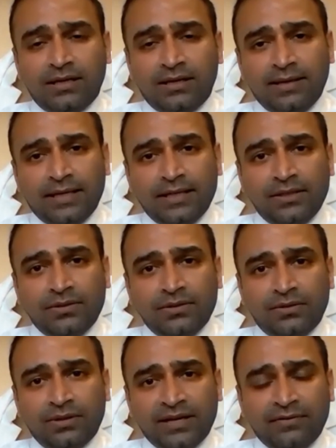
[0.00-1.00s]
and you
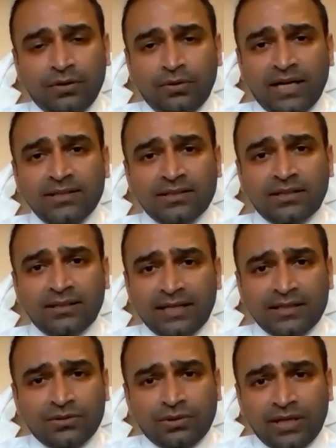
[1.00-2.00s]
don't have a good answer,
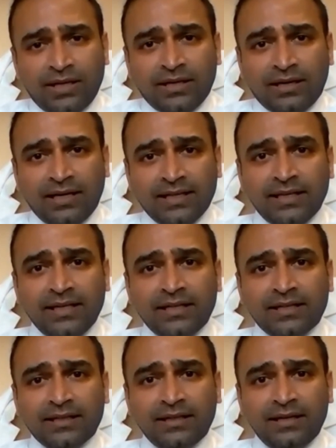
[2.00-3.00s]
that's okay. I
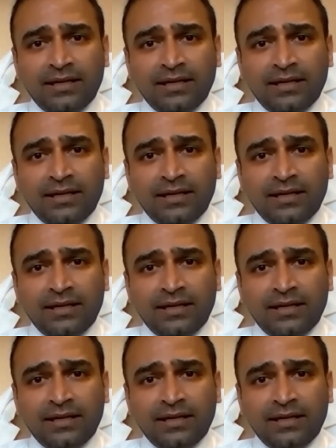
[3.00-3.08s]
think